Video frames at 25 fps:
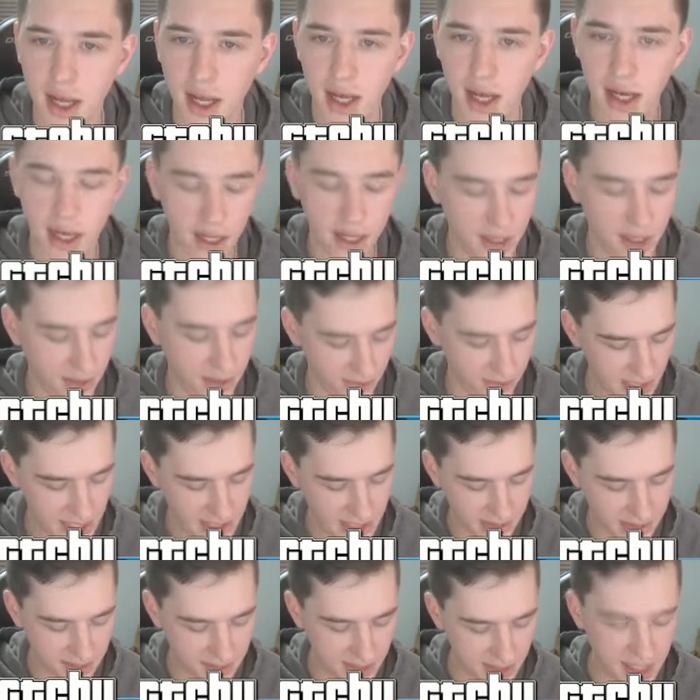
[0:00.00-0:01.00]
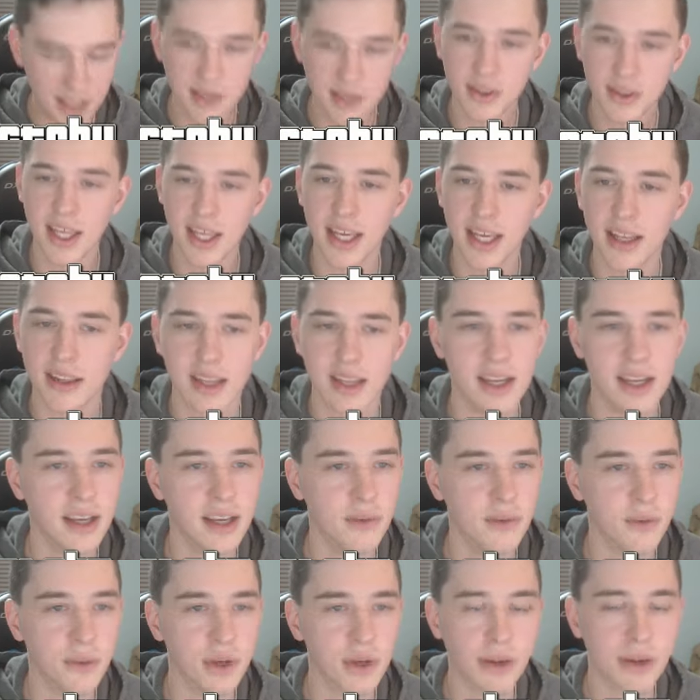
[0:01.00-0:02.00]
Uh, guys, thank you, thank you, thank
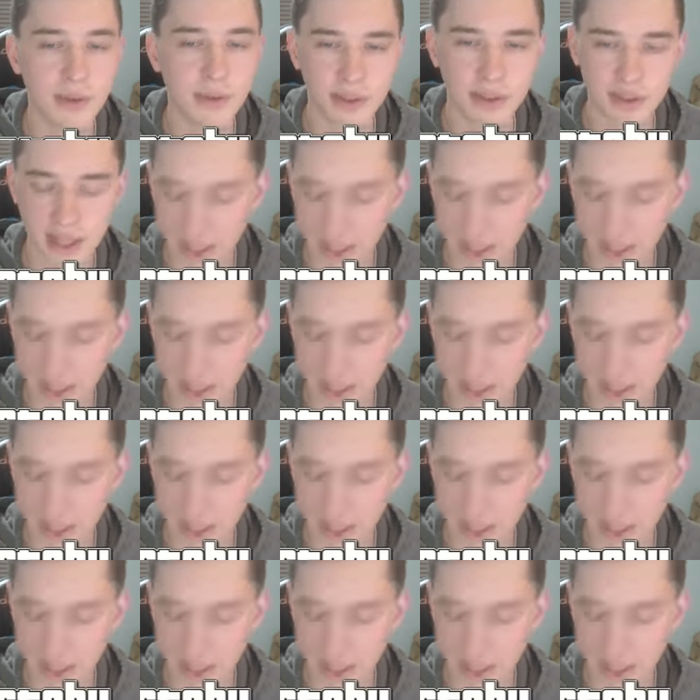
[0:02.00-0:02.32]
you for dropping those